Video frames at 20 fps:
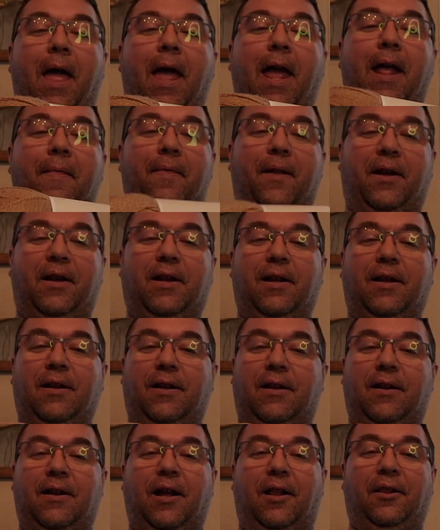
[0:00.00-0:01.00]
and the
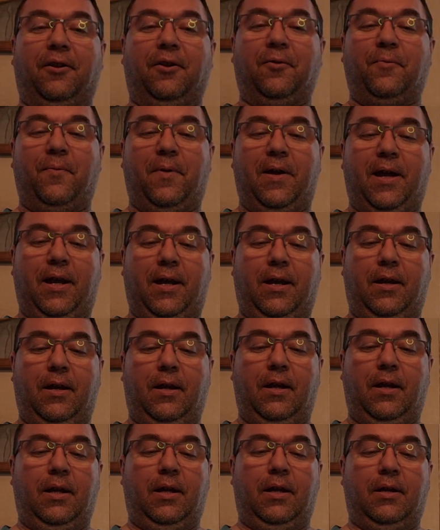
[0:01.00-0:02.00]
colorway
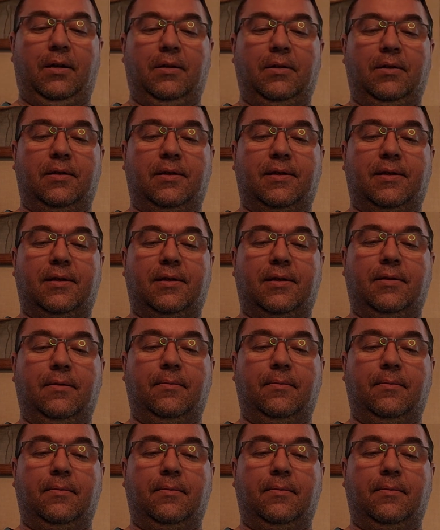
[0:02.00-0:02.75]
is